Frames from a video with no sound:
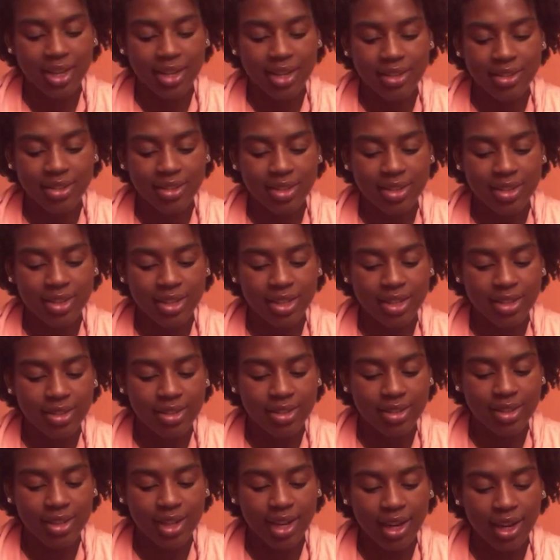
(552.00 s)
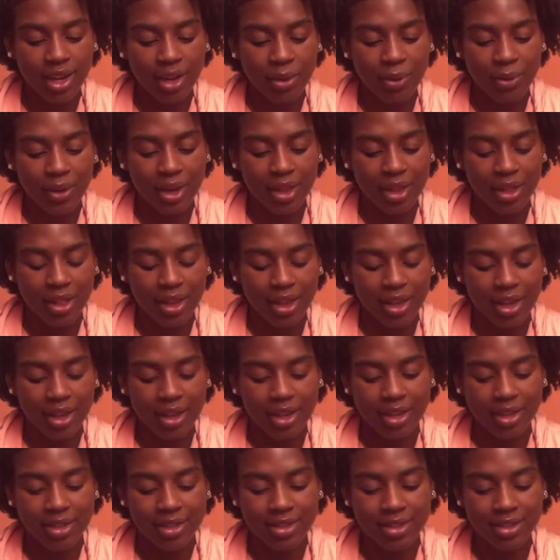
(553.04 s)
Yes, it does exactly what I think it
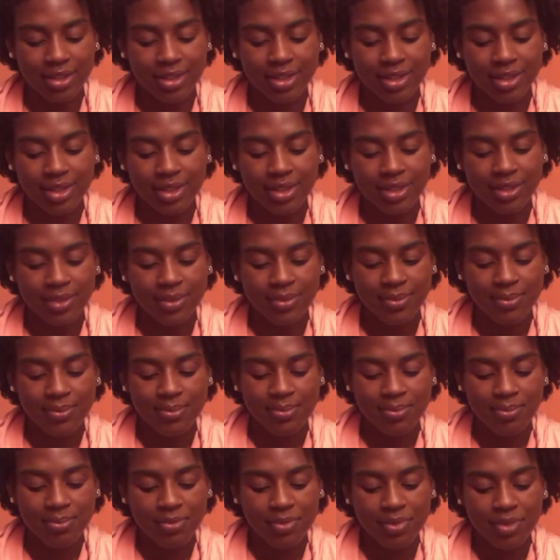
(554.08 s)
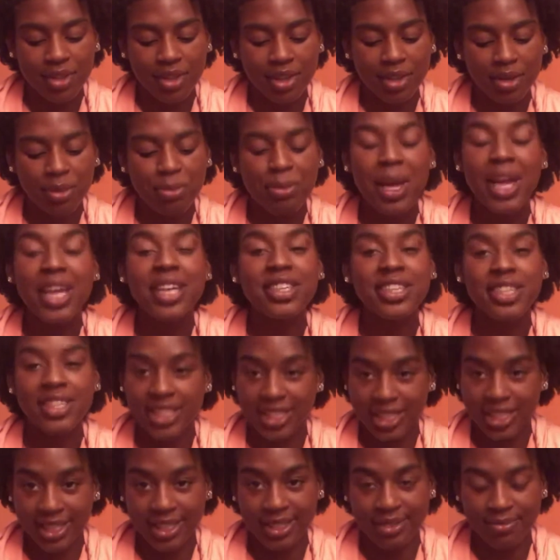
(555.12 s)
does.
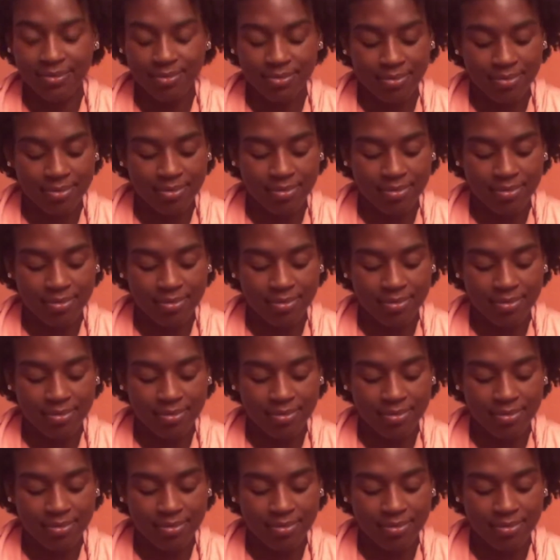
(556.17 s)
Basically,